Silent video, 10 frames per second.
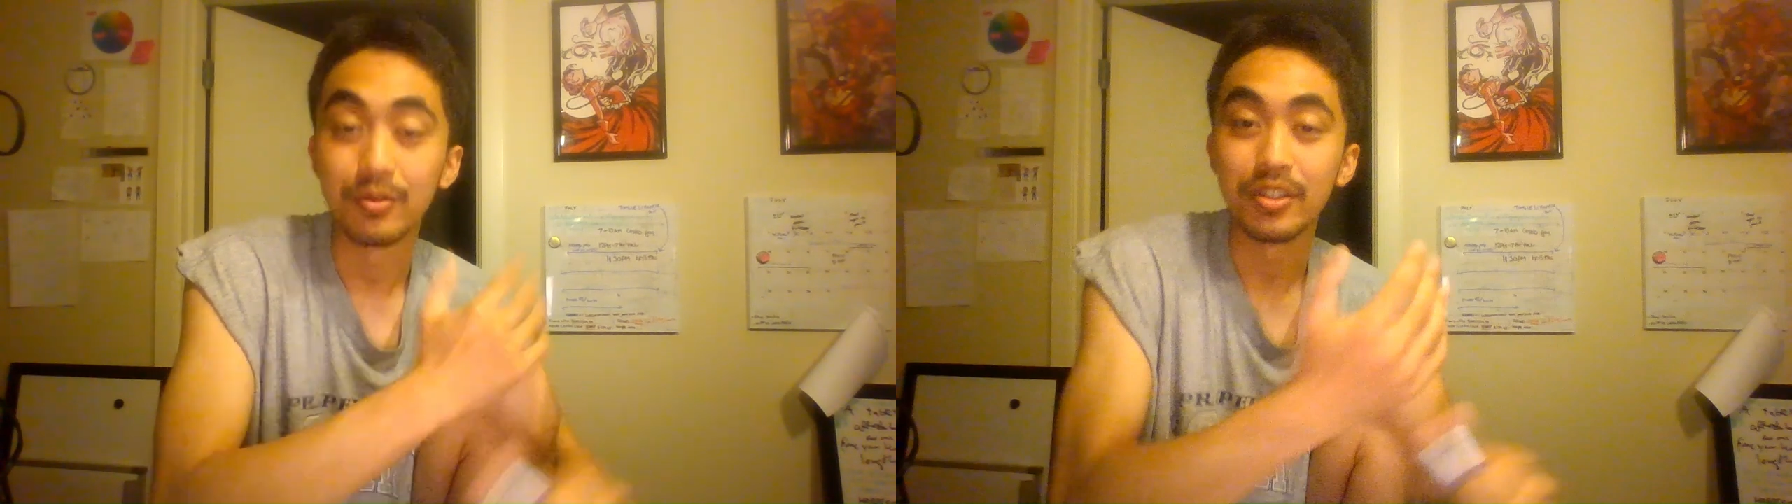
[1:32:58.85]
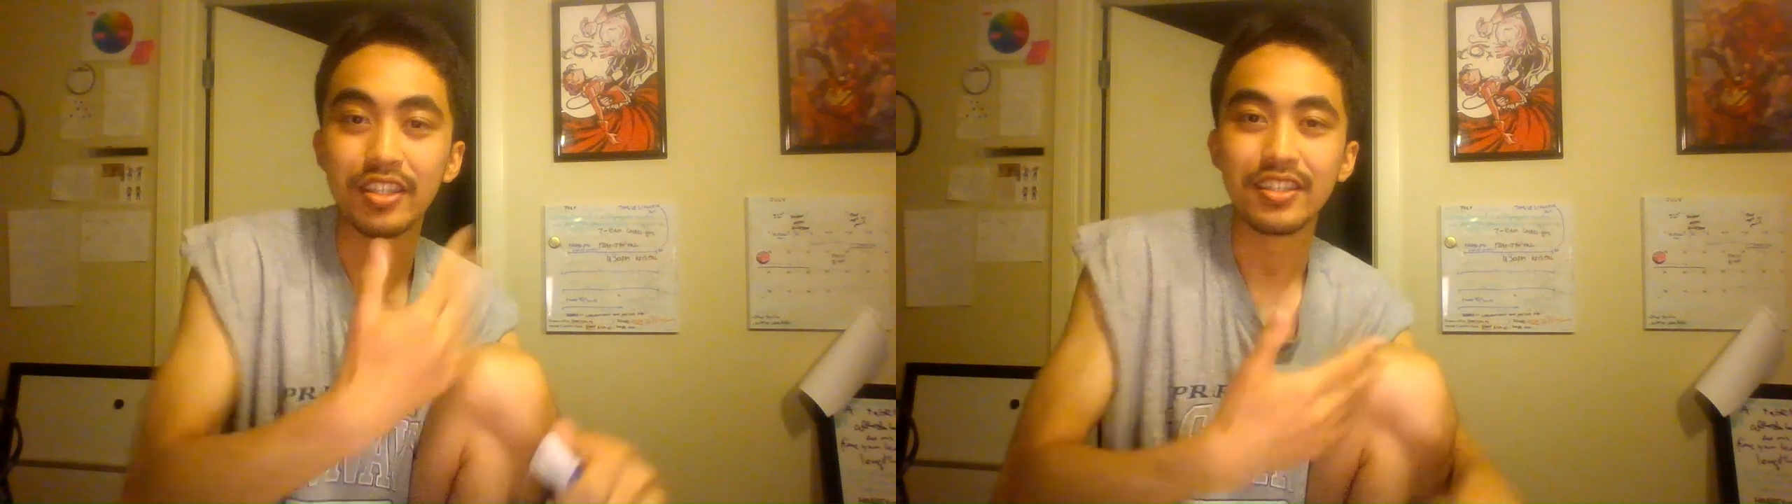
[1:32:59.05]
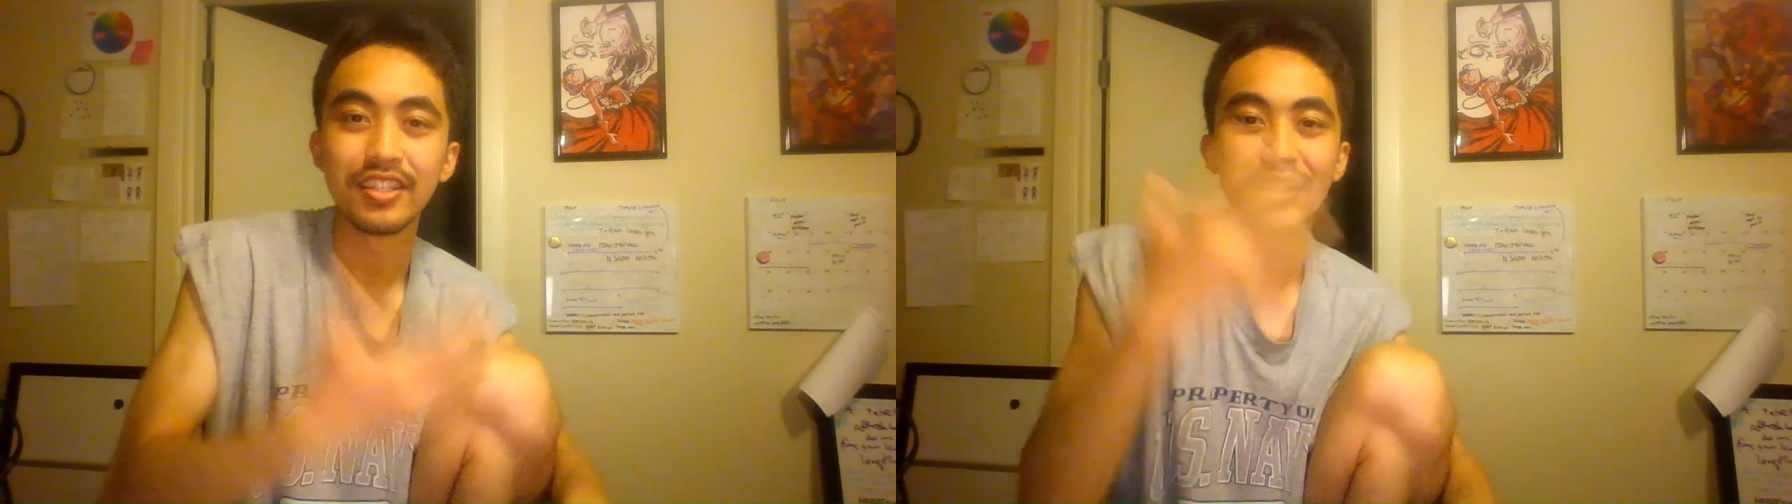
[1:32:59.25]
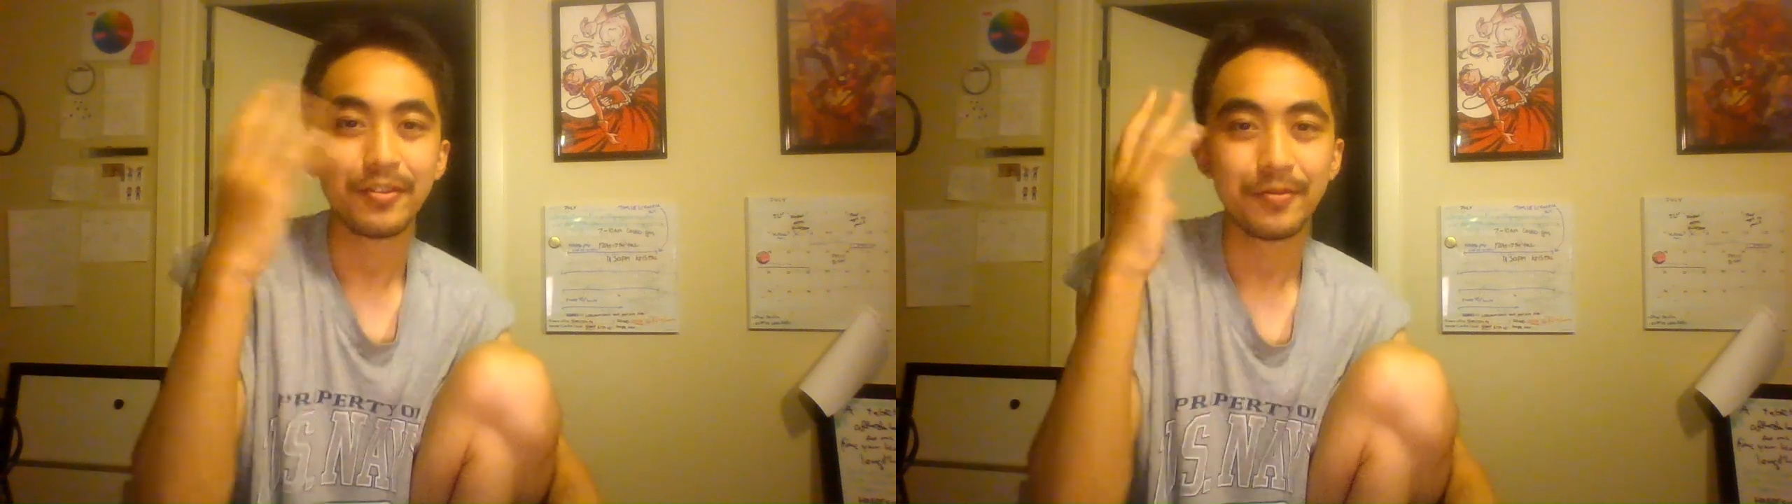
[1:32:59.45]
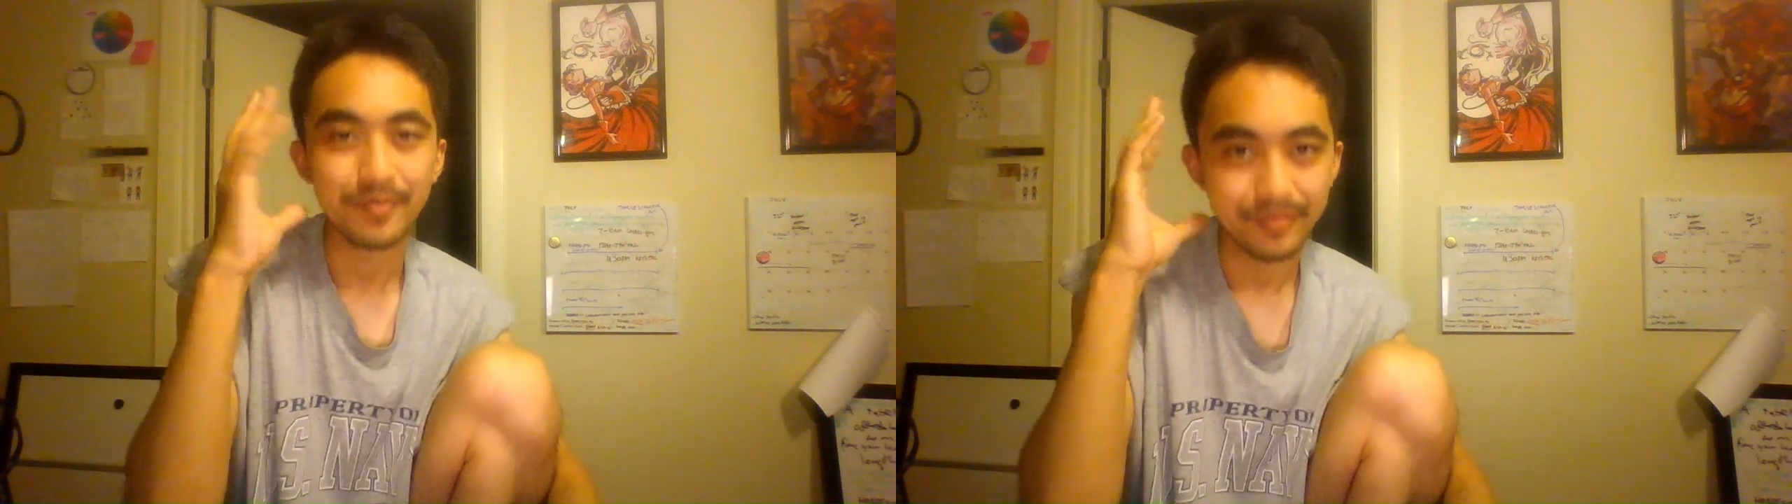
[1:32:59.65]
Really, it's like
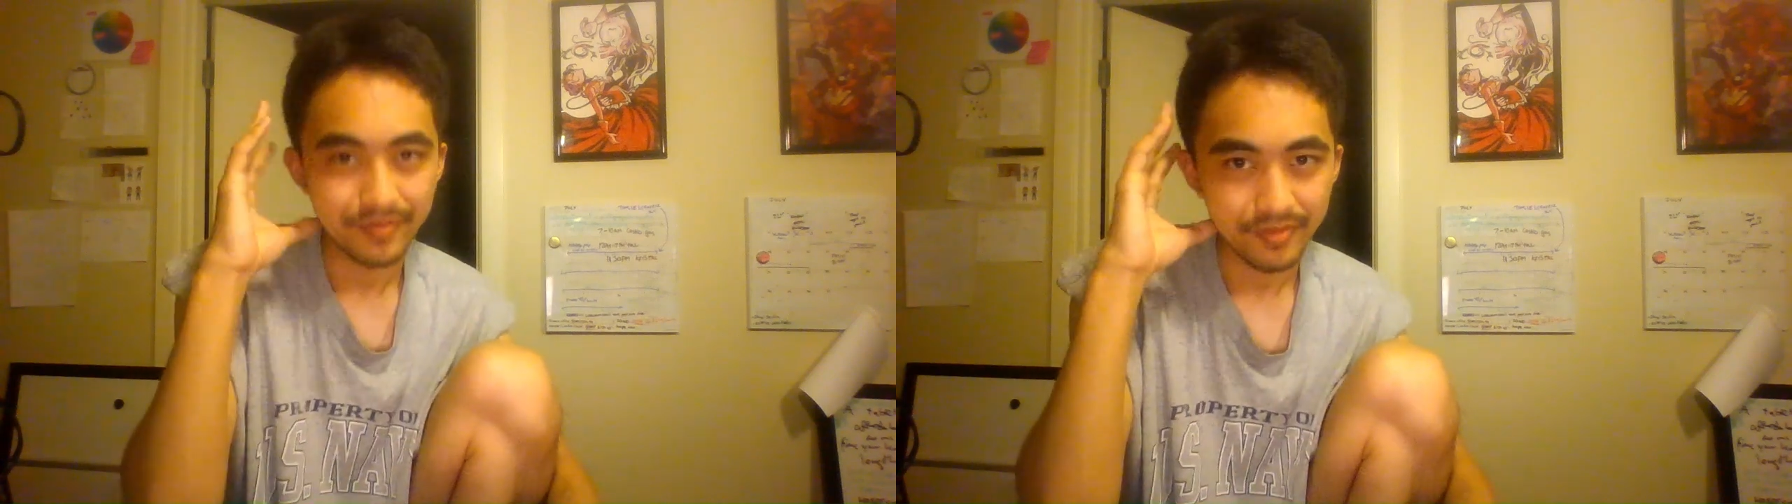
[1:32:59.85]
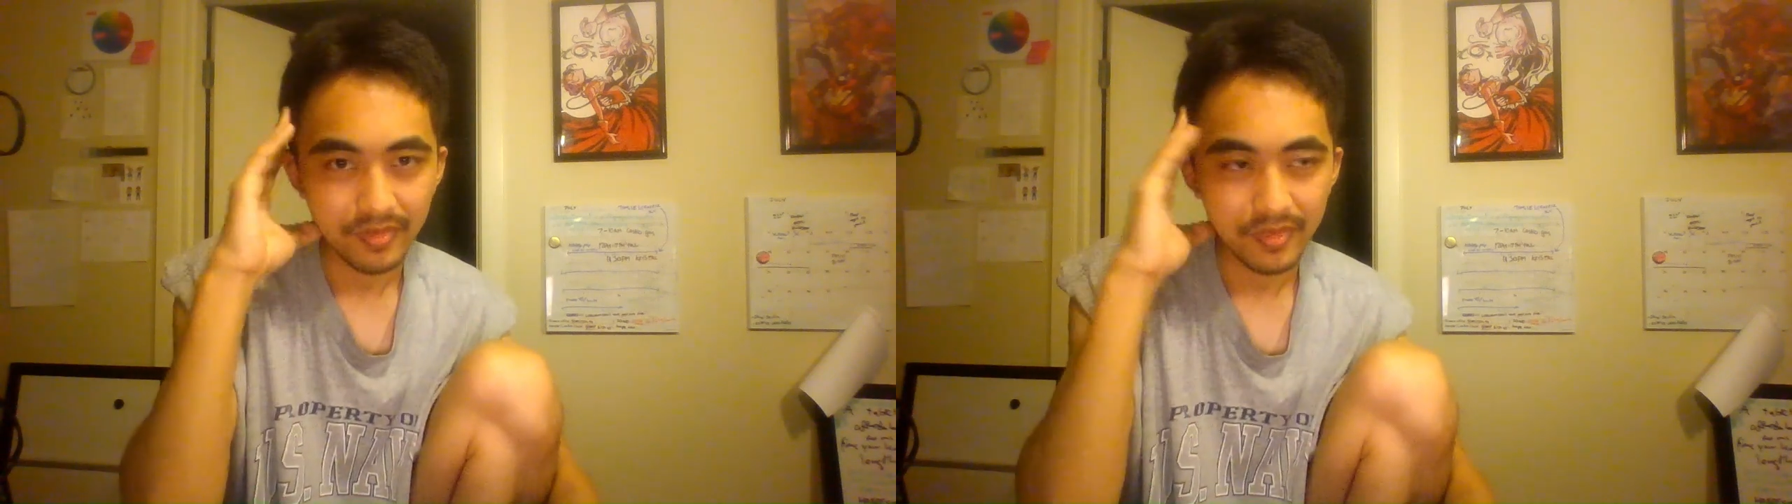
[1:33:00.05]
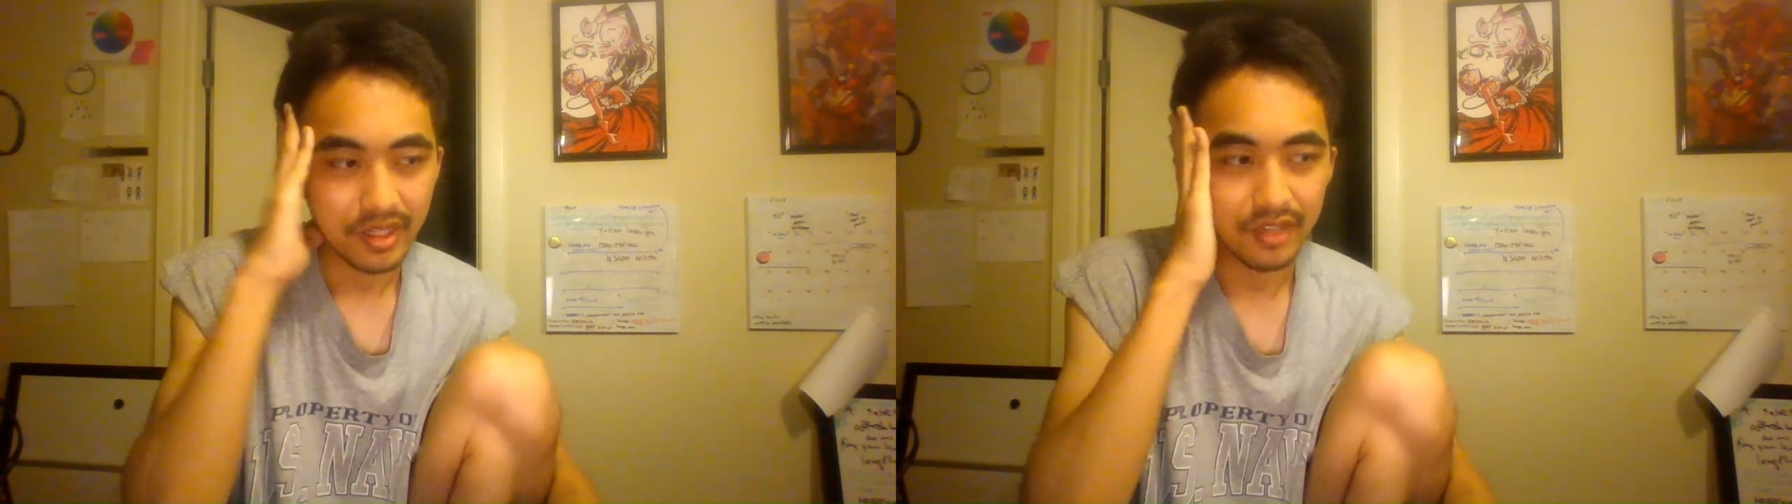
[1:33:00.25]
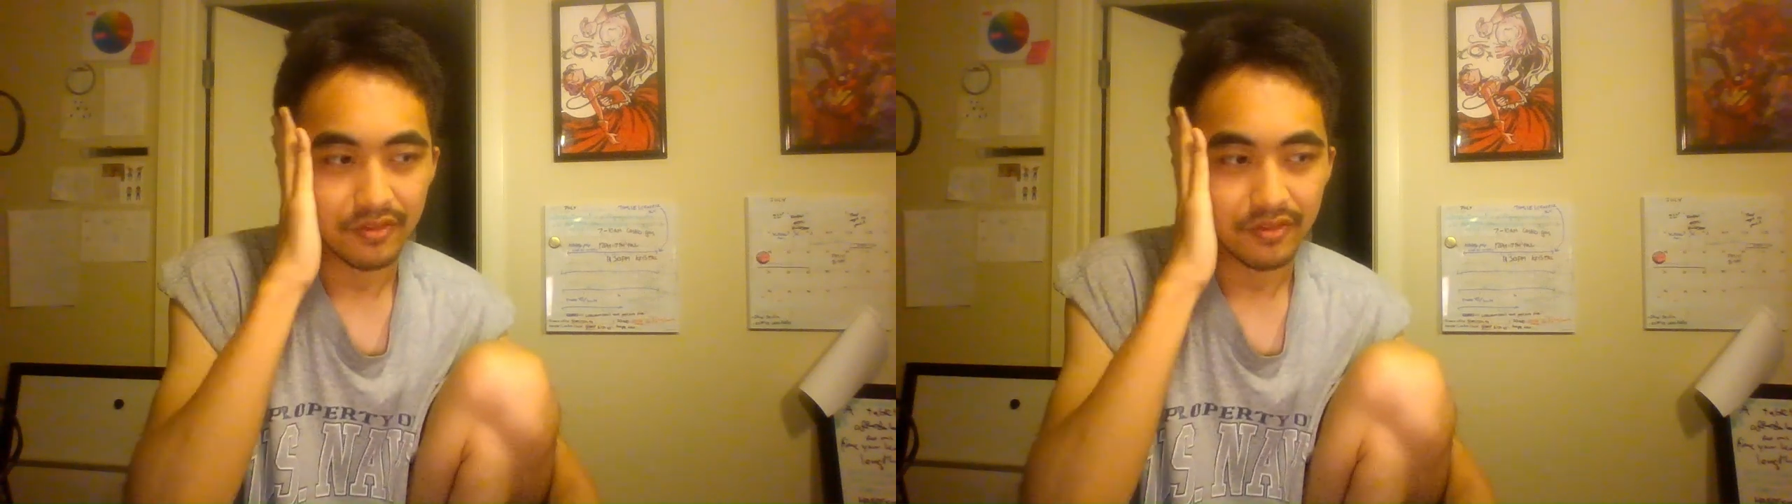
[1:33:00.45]
I